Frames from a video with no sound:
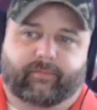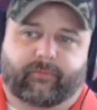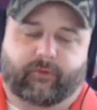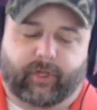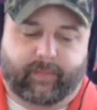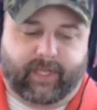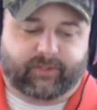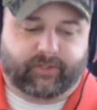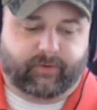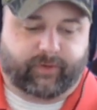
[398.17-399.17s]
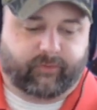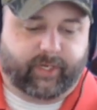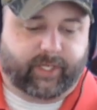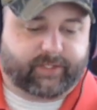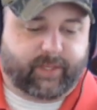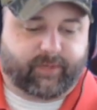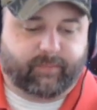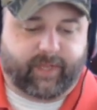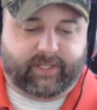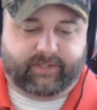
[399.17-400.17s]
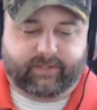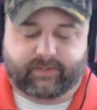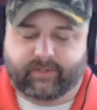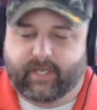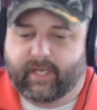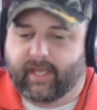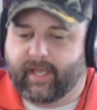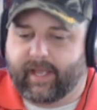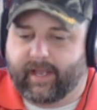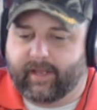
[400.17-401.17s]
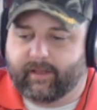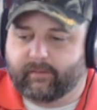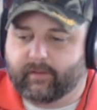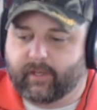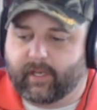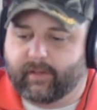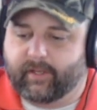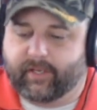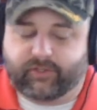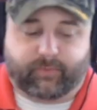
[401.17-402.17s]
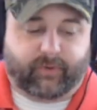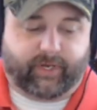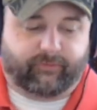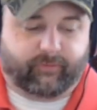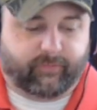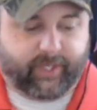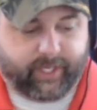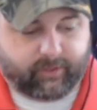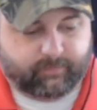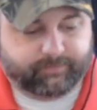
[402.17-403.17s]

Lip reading: Freemasonry, Free and Accepted Masons, and then it spread from there.